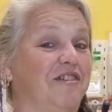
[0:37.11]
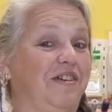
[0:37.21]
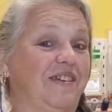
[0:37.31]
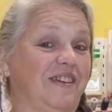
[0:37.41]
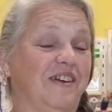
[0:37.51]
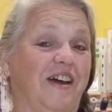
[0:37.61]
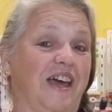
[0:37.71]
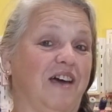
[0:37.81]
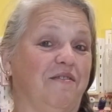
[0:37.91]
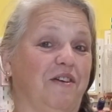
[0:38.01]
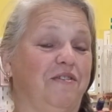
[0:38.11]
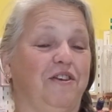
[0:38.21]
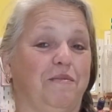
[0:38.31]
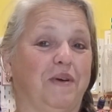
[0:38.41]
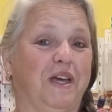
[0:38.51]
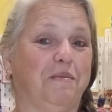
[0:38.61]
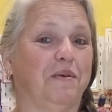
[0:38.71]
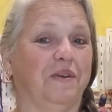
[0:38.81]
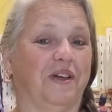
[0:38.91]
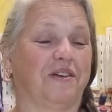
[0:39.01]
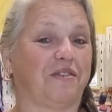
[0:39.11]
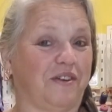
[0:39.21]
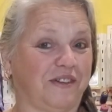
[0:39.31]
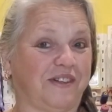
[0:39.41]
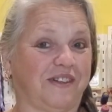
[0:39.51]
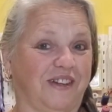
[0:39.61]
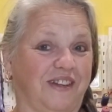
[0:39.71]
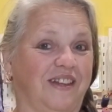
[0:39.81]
Chris and I have a few people across